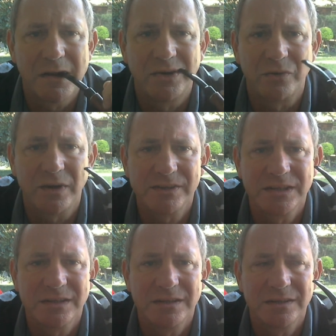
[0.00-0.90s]

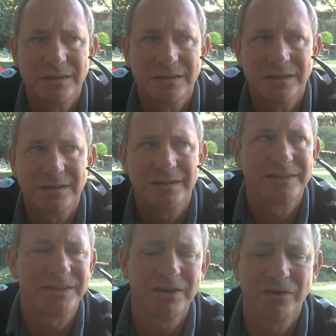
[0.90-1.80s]
thoracic
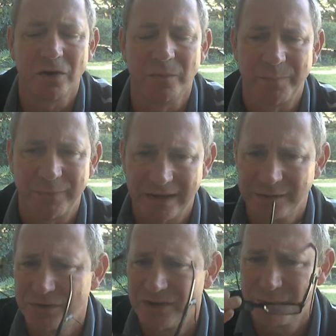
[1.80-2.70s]
syndrome.
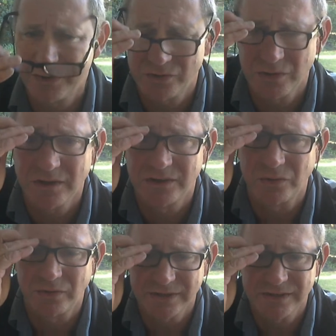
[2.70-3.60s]
Let me just make sure.
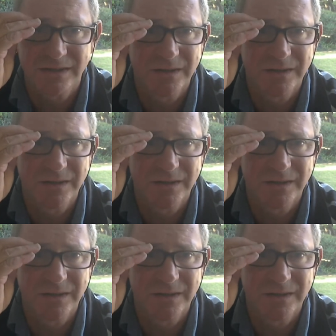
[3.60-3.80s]
That's